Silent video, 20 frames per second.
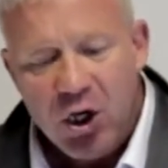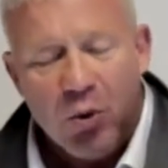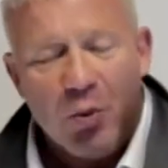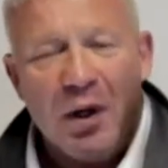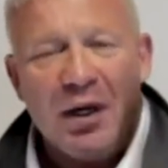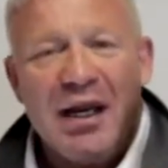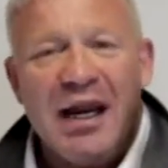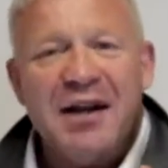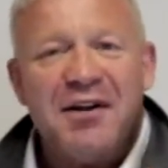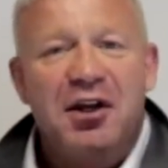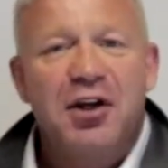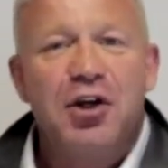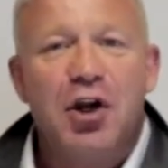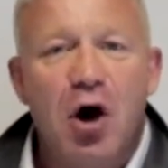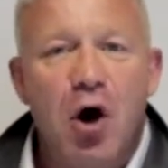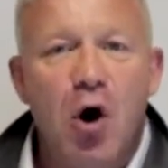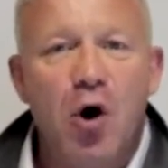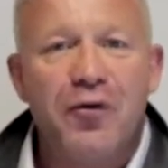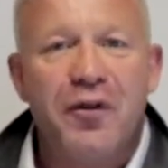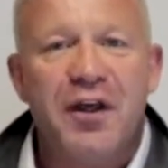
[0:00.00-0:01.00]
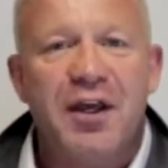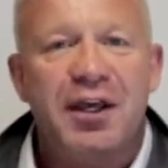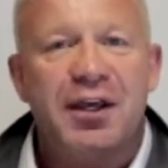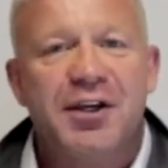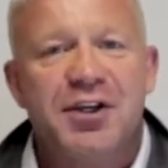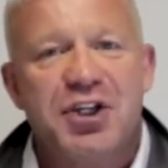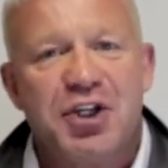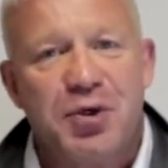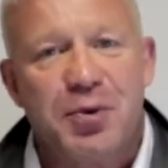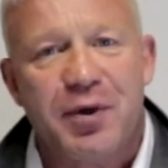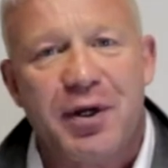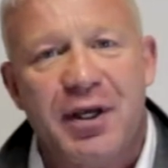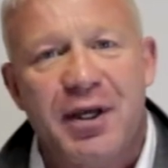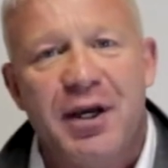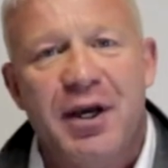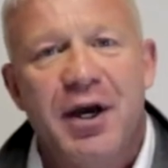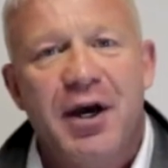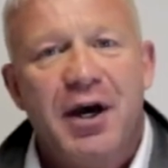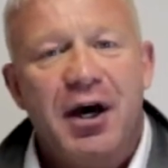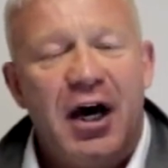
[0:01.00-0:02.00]
We need to know the
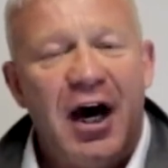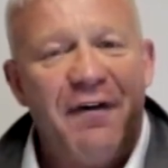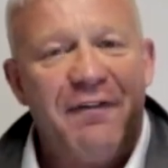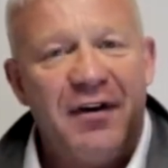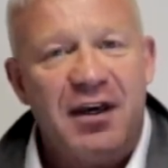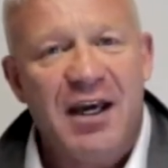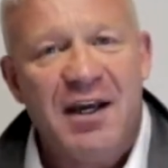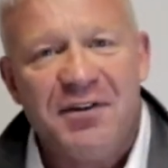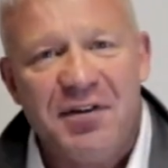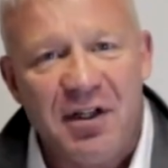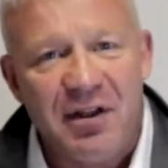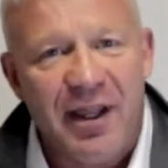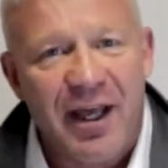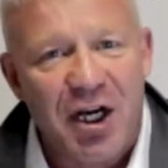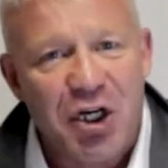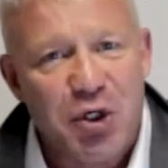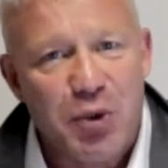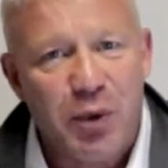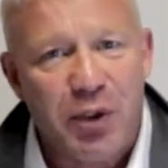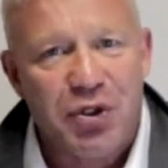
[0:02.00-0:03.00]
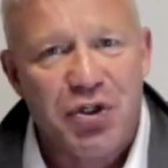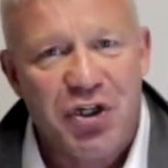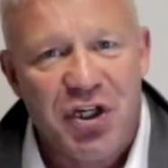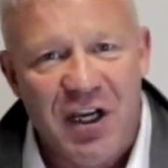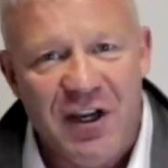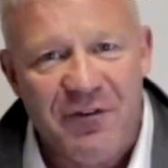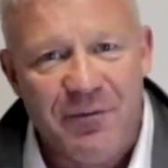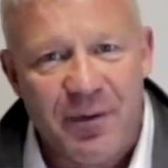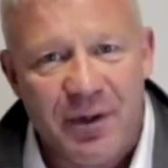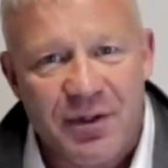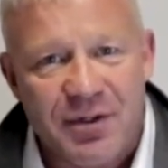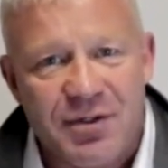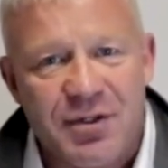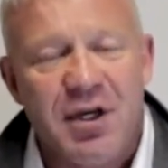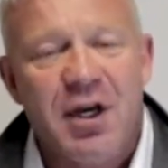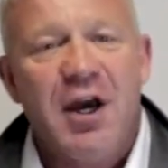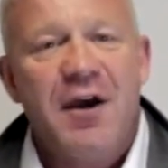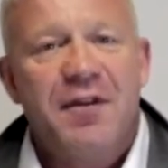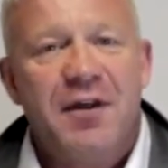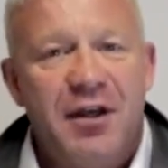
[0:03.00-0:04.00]
history of intellectual achievements,
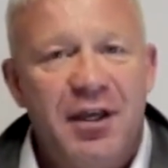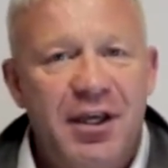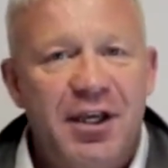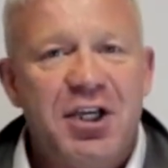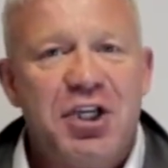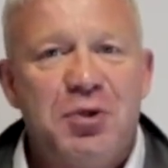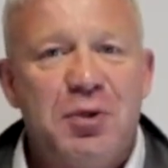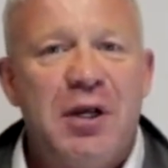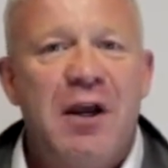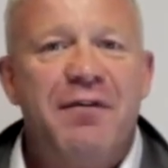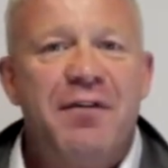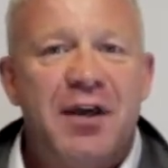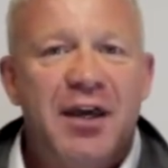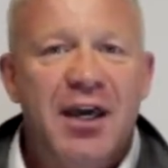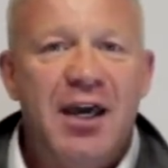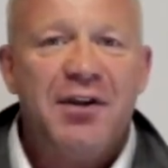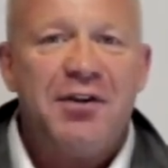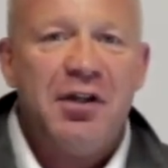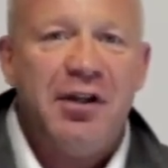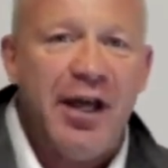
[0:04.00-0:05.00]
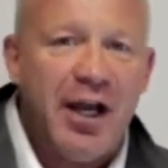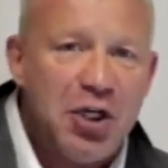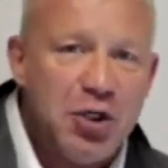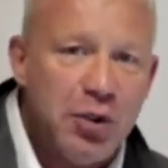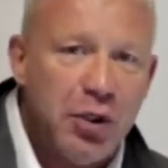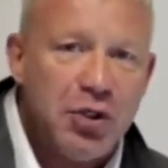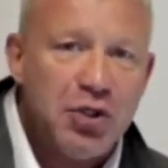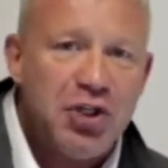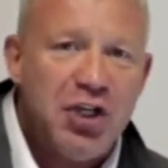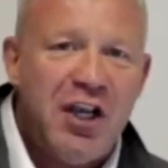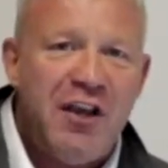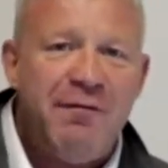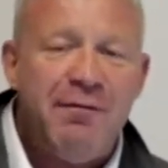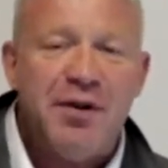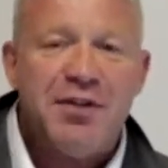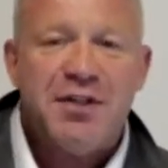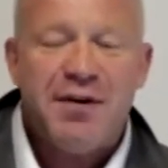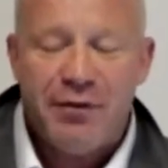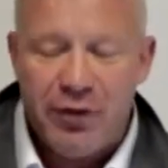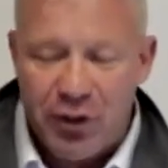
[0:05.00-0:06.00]
the history of the intellectual
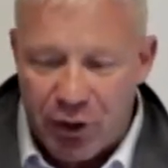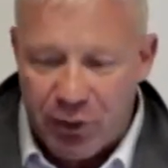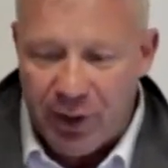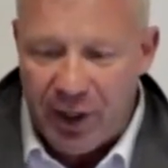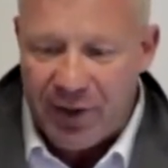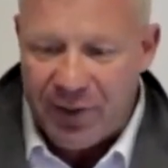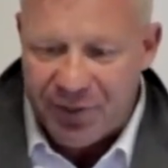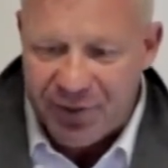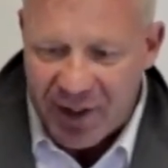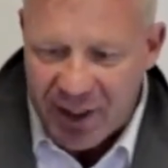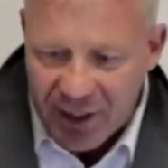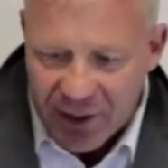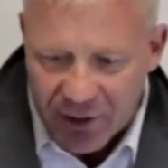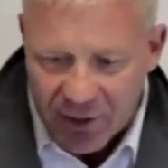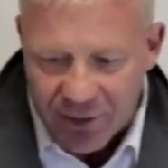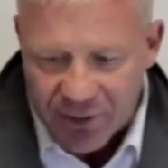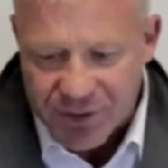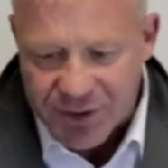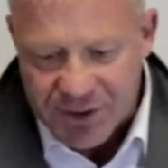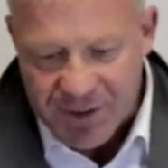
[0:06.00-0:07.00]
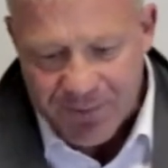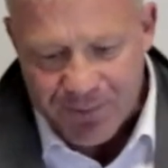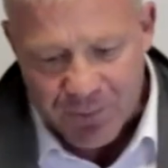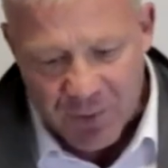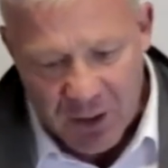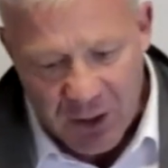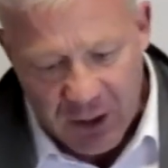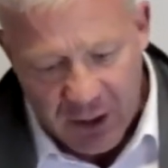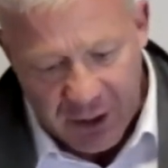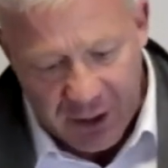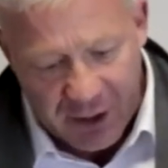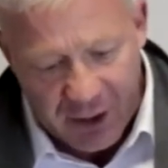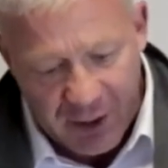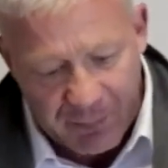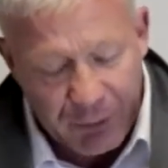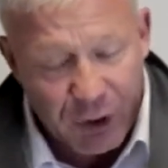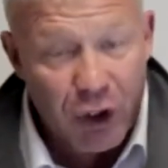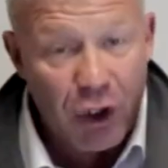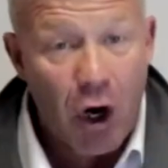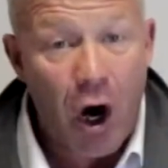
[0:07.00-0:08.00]
achievements of the great thinkers
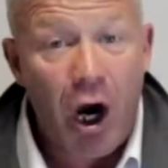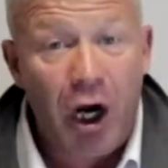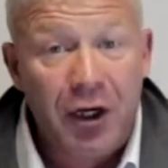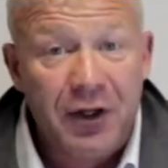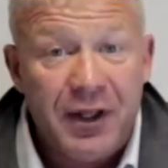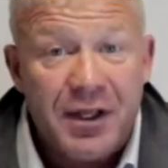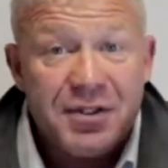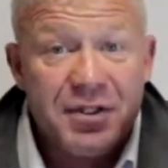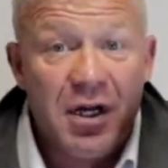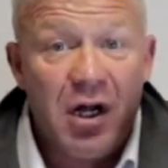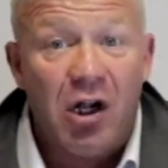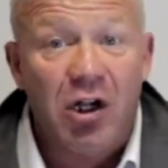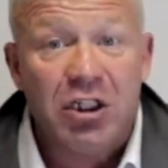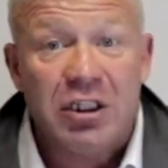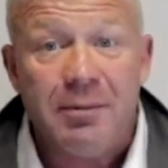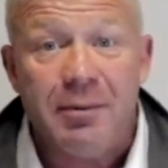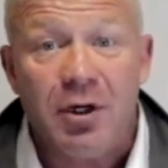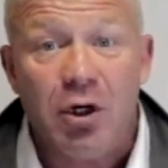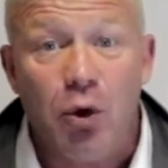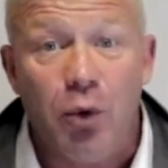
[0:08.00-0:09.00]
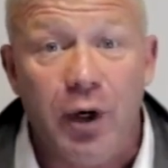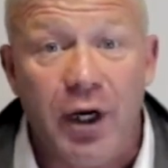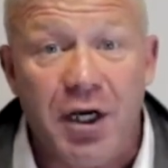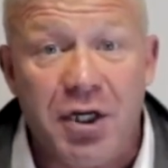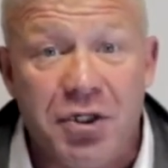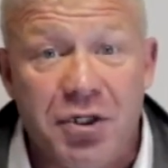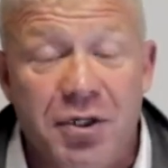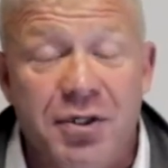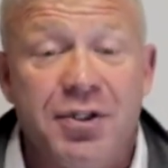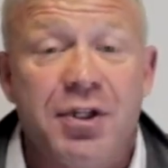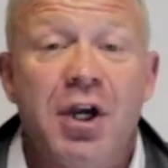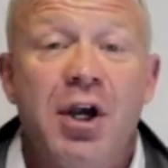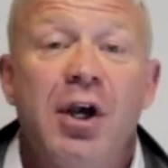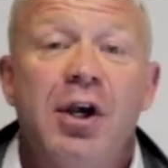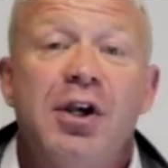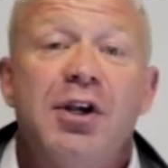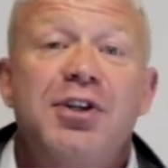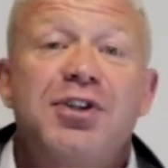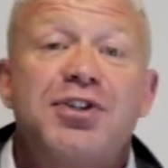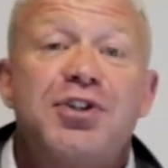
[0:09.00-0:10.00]
regarding these ultimate questions,
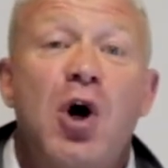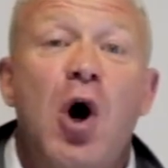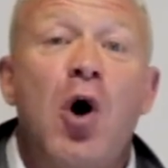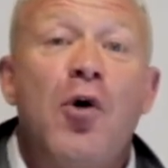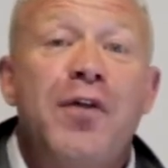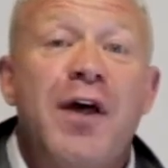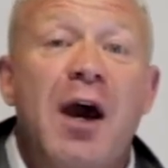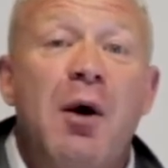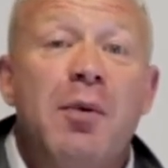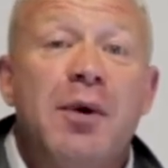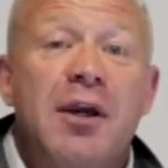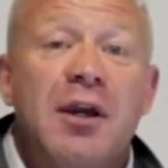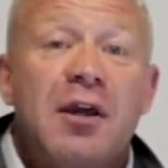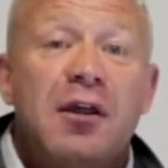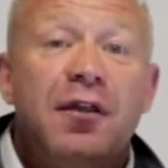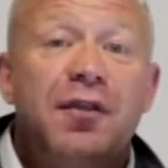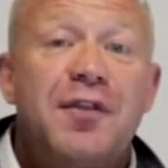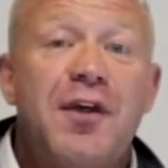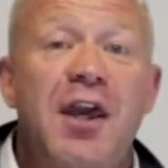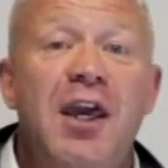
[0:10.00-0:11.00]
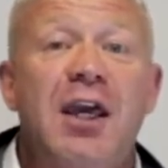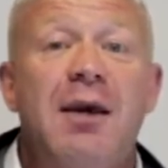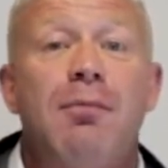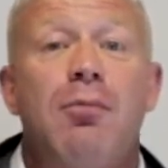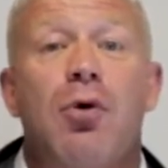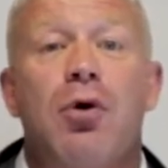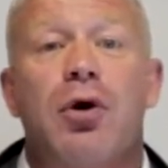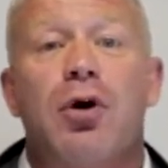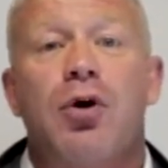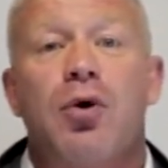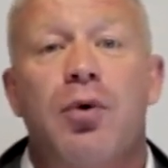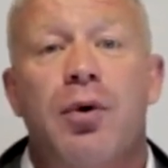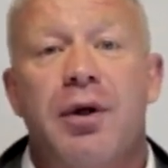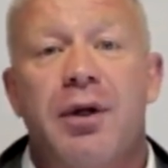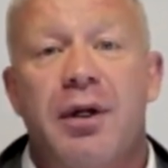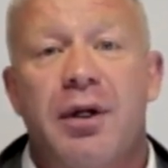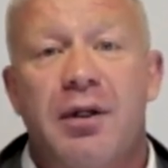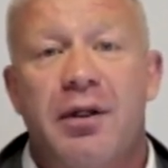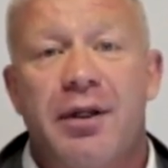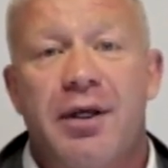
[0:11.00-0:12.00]
so that we can think more
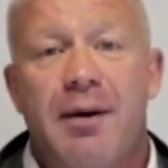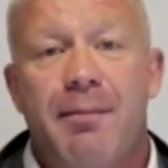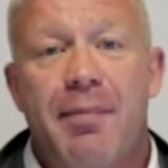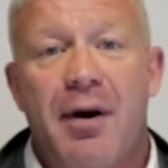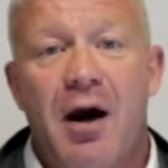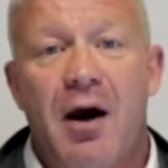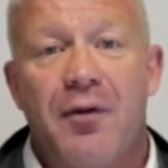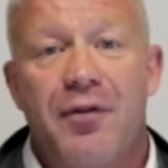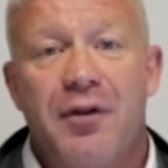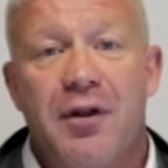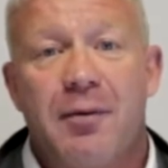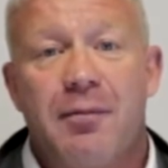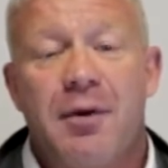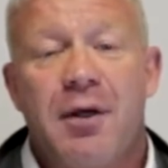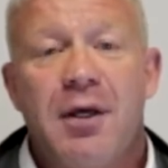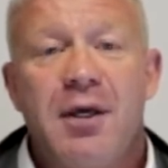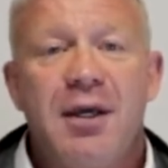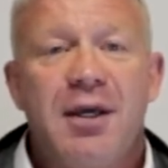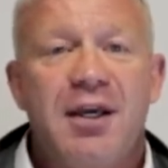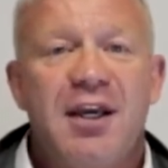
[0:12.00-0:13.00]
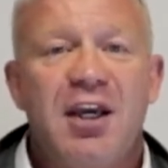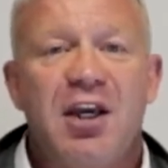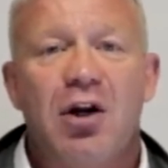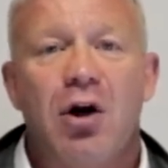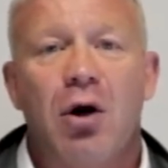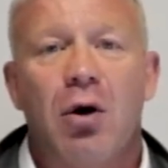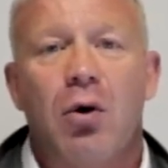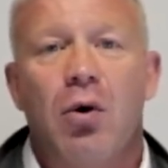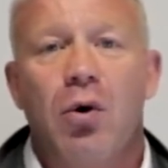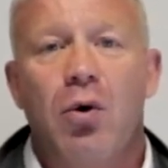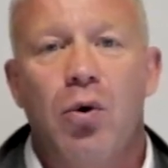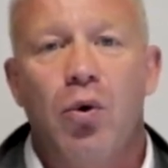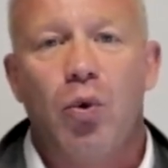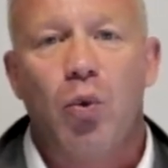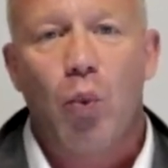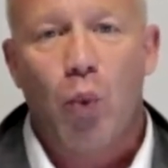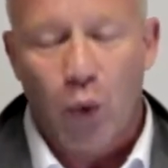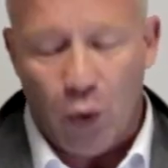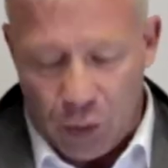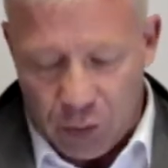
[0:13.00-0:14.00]
critically about them in our
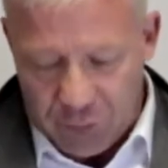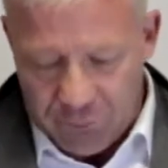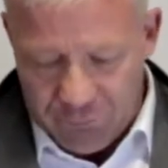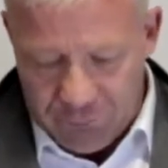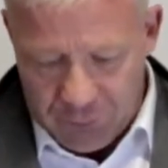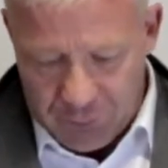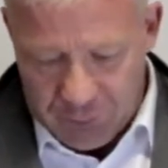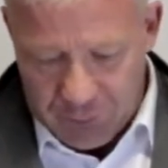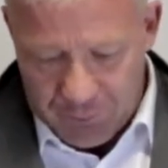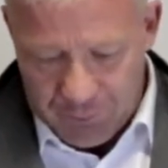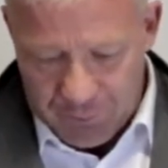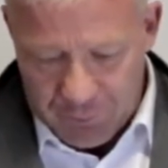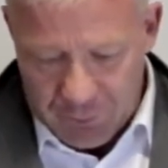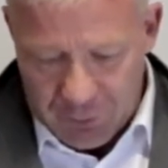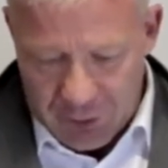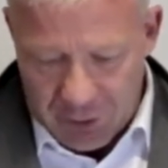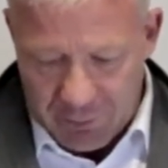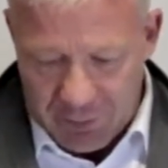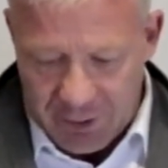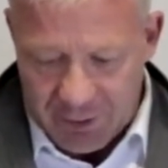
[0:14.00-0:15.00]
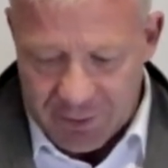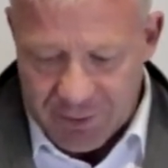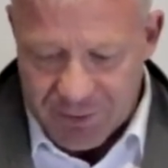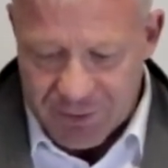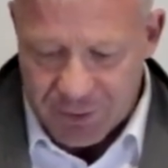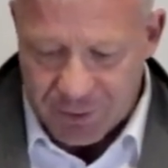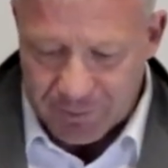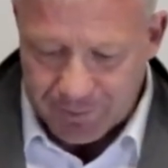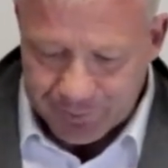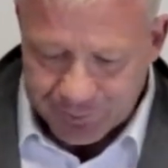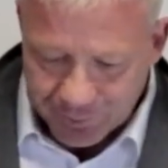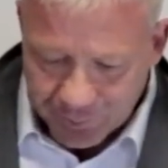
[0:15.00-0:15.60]
own worldview. All right, so